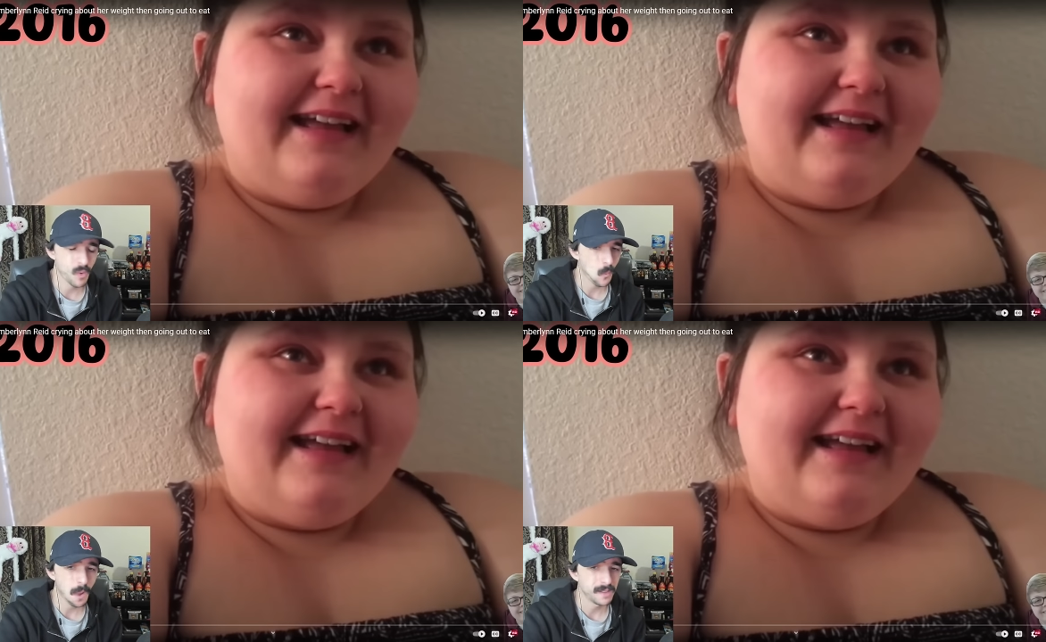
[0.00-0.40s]

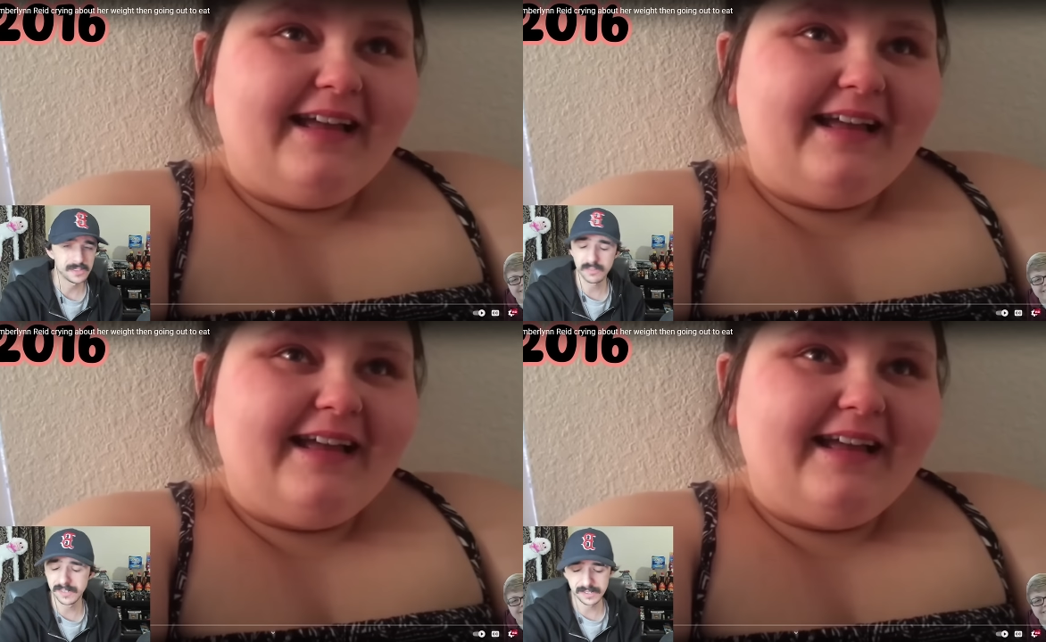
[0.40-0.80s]
Speaker 1: That's
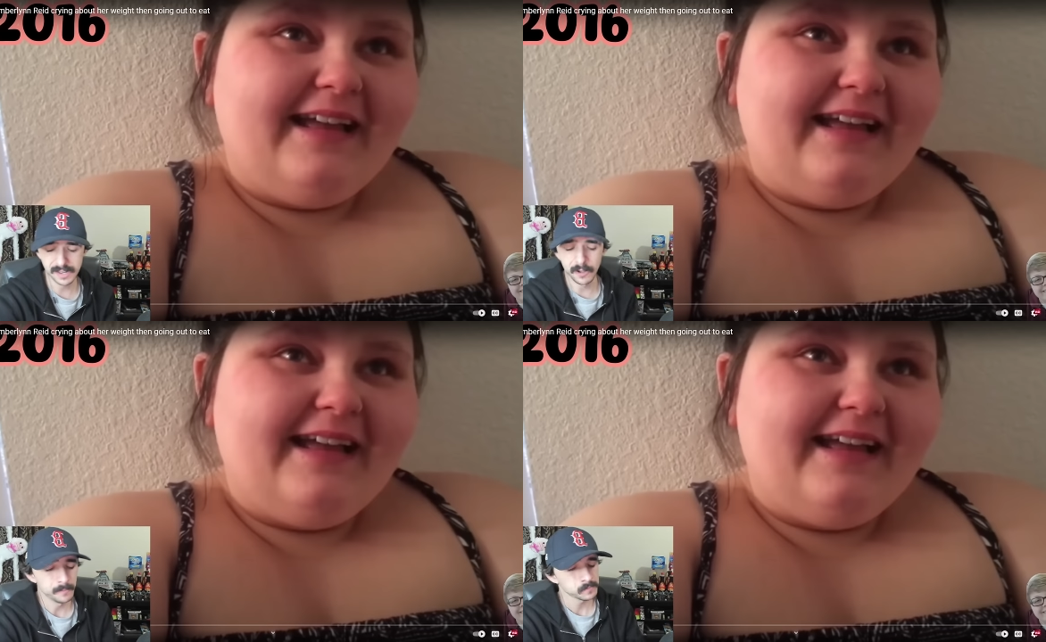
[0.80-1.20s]
crazy as hell.
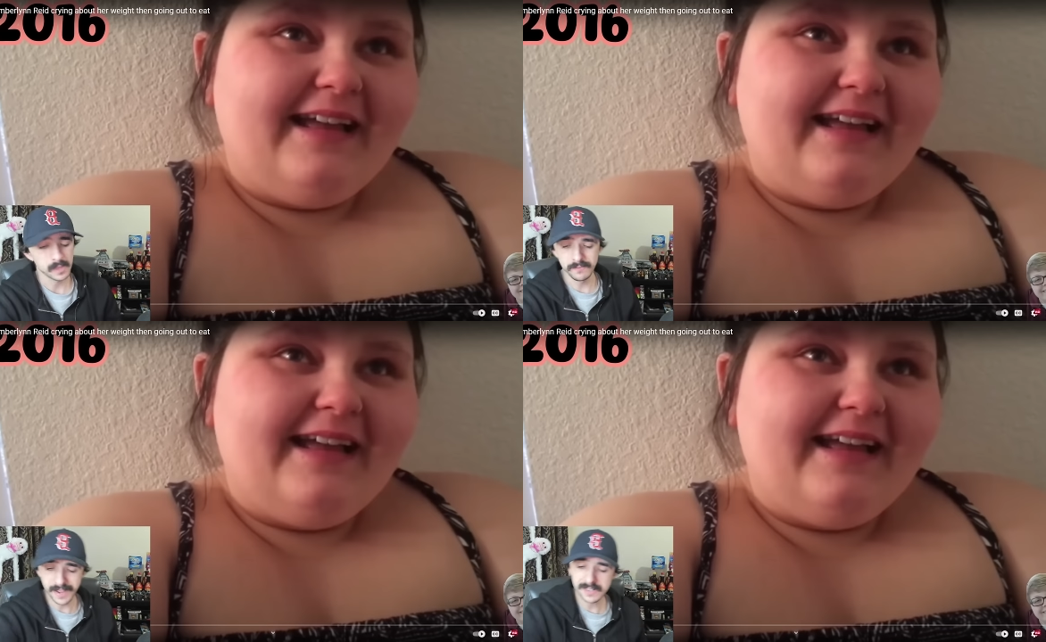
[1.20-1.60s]
The
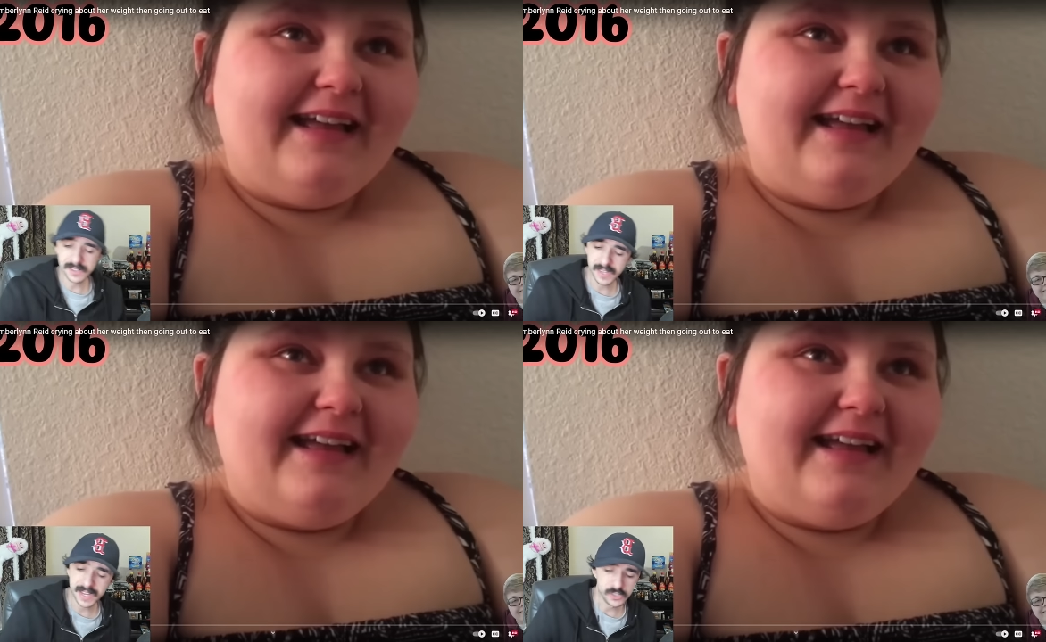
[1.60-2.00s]
fat does
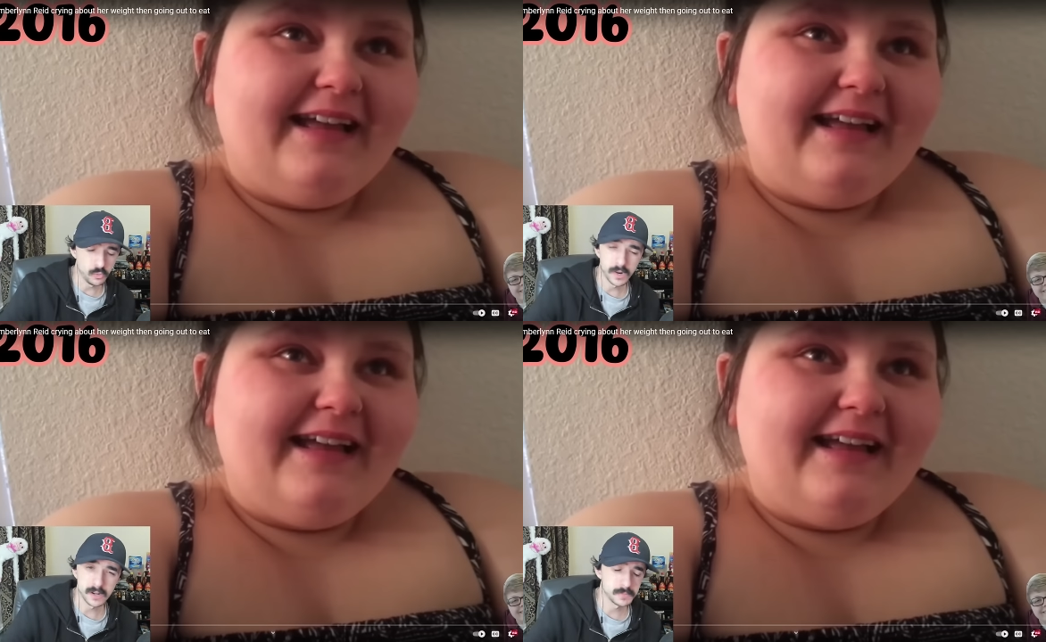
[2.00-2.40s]
age you
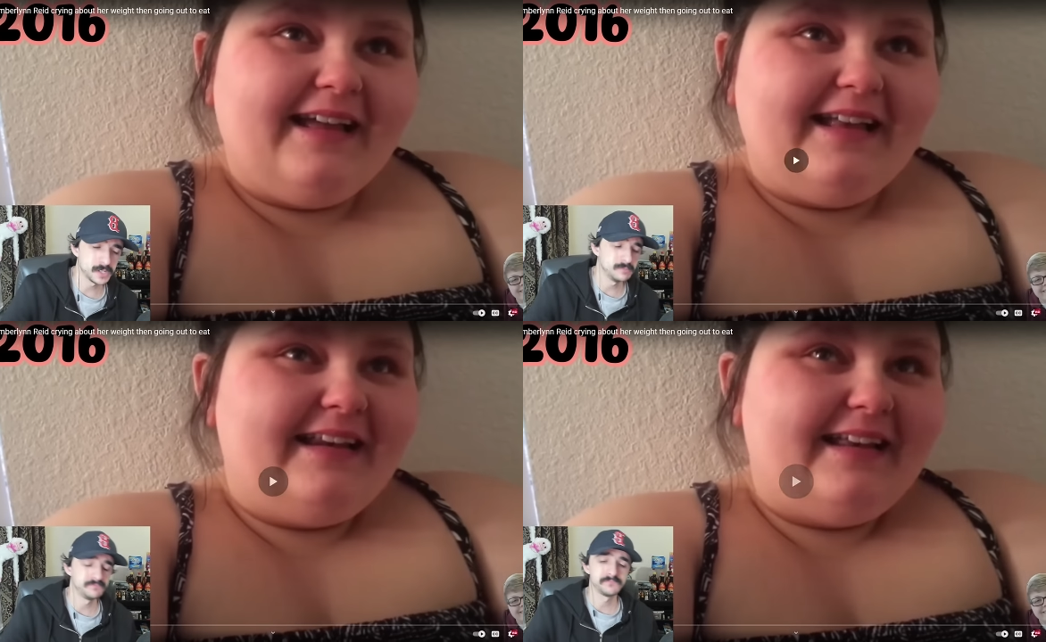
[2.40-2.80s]

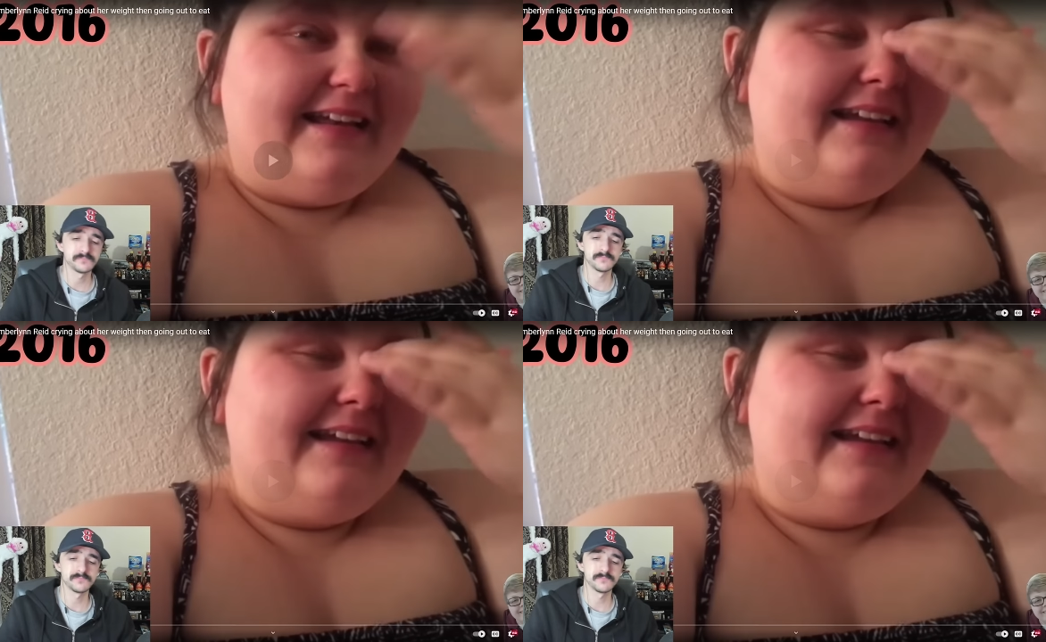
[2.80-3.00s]
100%.